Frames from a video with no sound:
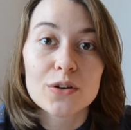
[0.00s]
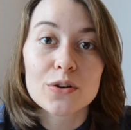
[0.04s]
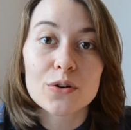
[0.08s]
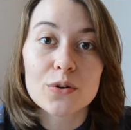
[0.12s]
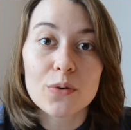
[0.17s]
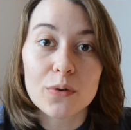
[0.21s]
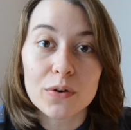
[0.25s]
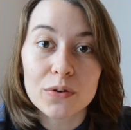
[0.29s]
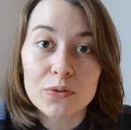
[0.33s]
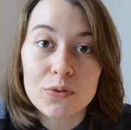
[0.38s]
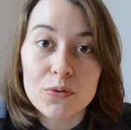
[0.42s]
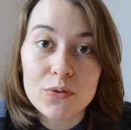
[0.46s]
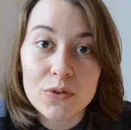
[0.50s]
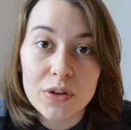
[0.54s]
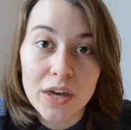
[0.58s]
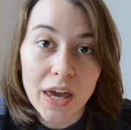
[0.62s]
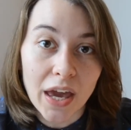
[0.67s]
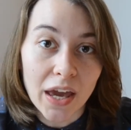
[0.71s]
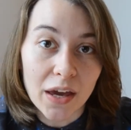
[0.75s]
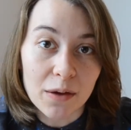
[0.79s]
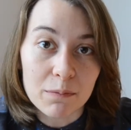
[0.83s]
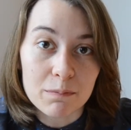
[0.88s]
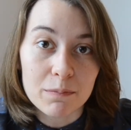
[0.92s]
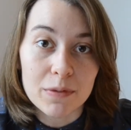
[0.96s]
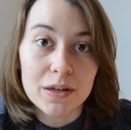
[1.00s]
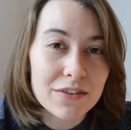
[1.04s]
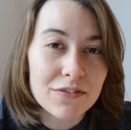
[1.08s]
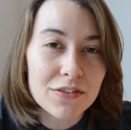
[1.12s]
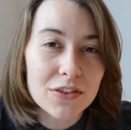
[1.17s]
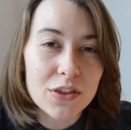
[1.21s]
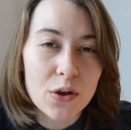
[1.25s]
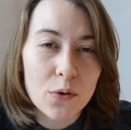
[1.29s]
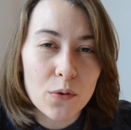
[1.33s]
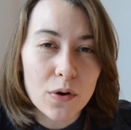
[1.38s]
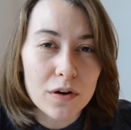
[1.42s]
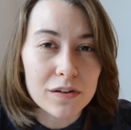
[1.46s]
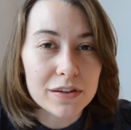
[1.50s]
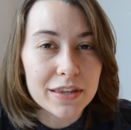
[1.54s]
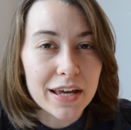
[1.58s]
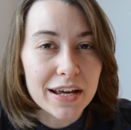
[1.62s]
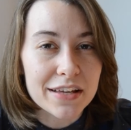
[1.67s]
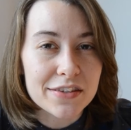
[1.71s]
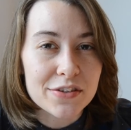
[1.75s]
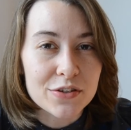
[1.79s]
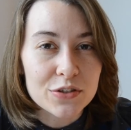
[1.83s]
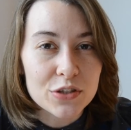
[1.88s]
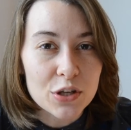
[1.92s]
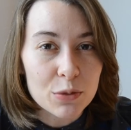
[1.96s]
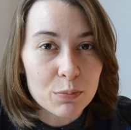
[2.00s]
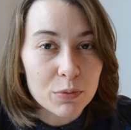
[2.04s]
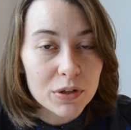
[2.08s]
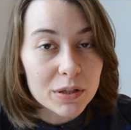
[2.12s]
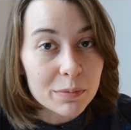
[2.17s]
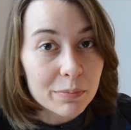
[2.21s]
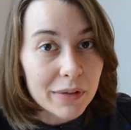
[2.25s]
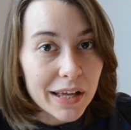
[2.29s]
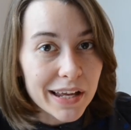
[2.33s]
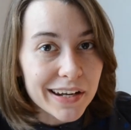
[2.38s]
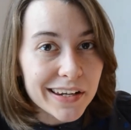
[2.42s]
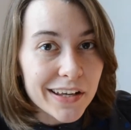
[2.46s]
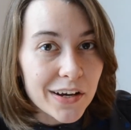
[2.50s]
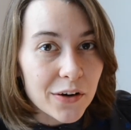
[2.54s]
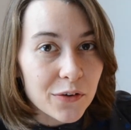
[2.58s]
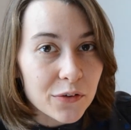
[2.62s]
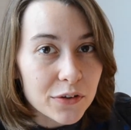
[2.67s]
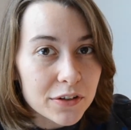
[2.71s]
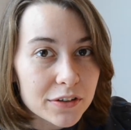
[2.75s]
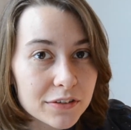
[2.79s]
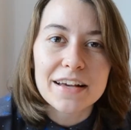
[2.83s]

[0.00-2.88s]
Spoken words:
going through the game, even though all the answers are pre-planned out.